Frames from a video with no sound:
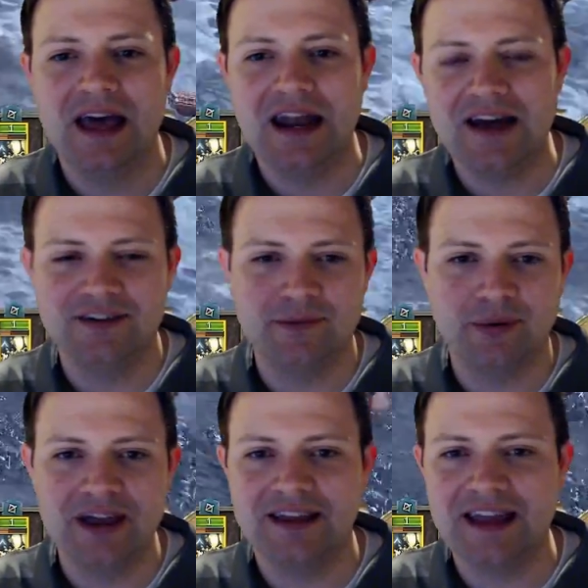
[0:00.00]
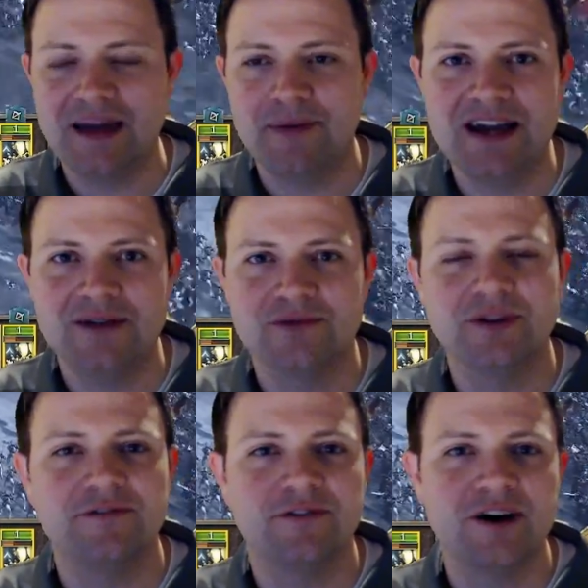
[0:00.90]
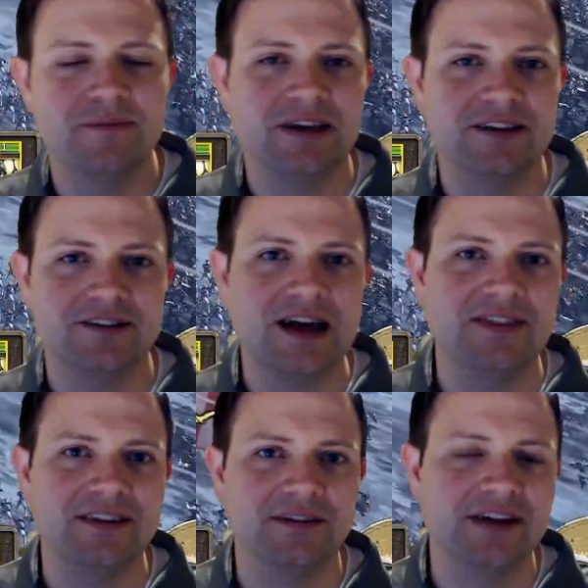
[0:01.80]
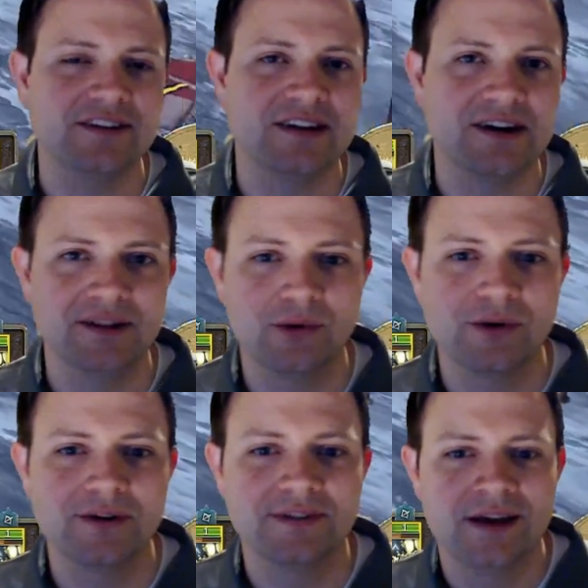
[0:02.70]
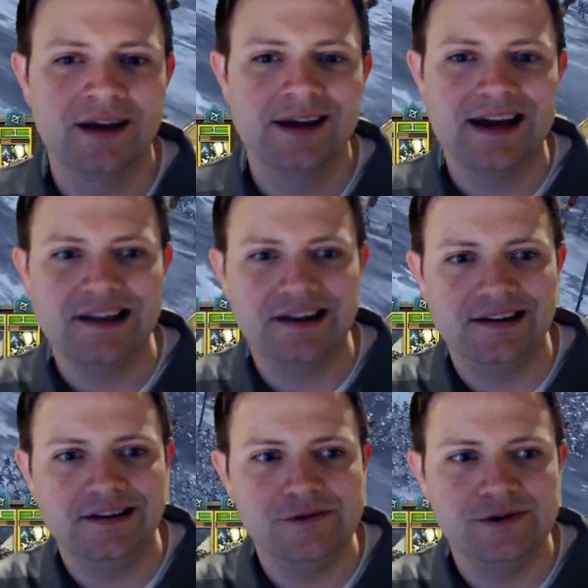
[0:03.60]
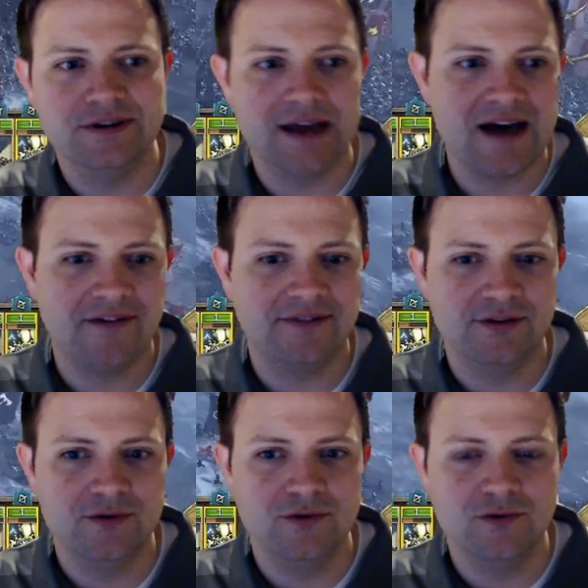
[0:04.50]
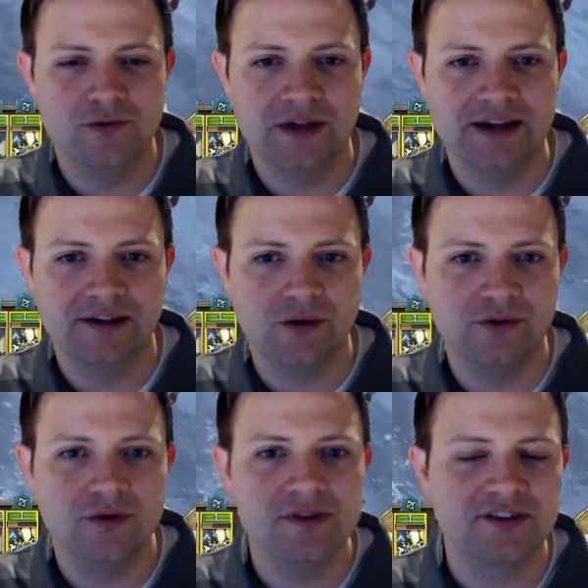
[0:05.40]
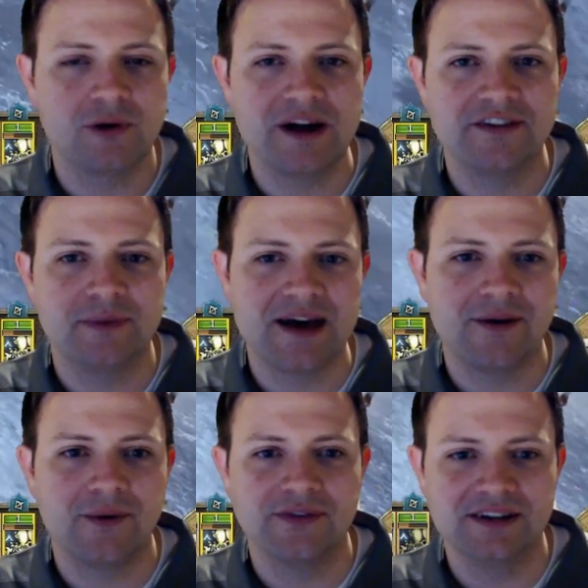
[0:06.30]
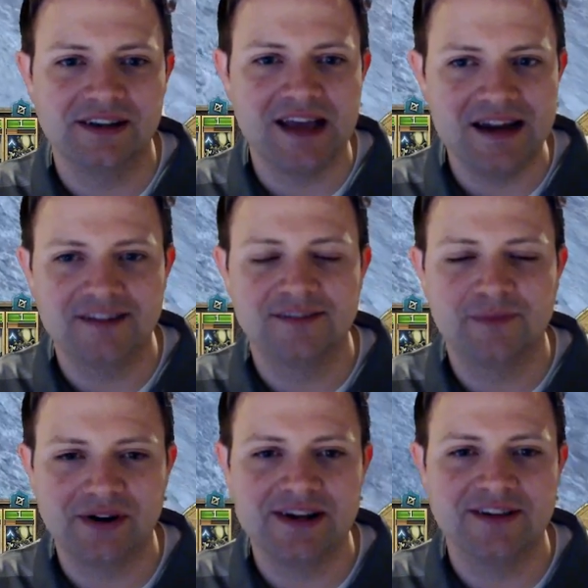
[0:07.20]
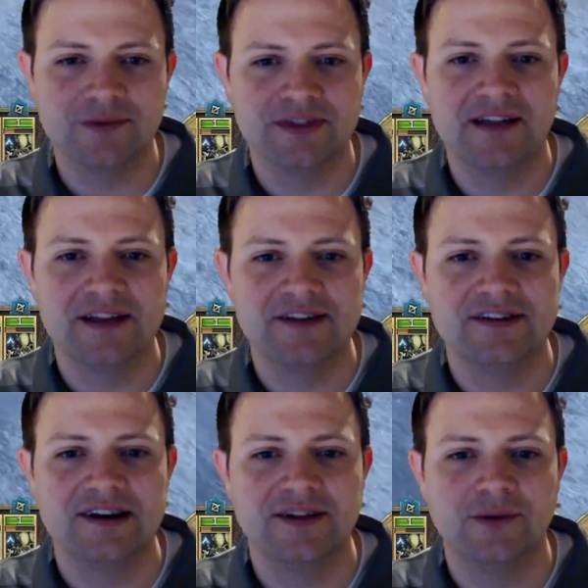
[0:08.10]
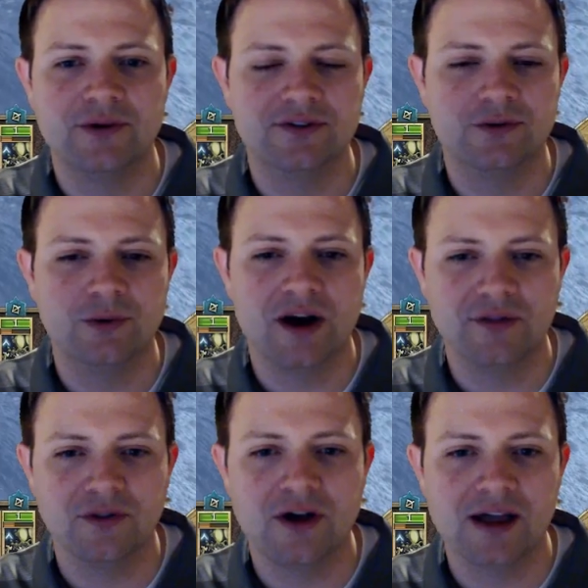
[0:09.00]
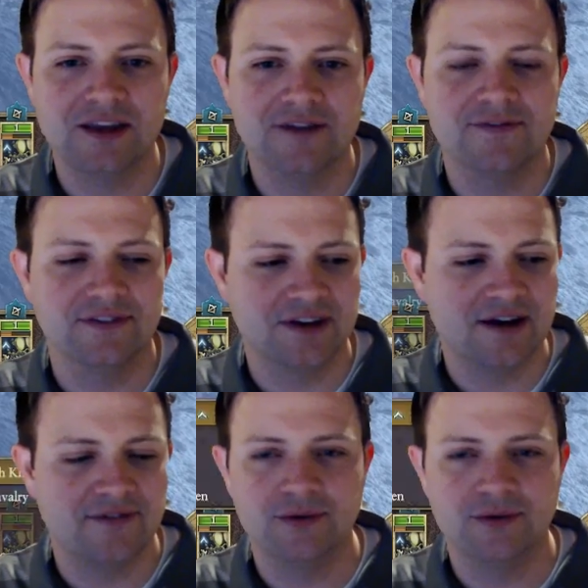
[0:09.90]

And as you play the campaign, it was really fun because you had these legendary lords, and you would have to like go do these quest battles and gain experience with that legendary lord to unlock the different stuff.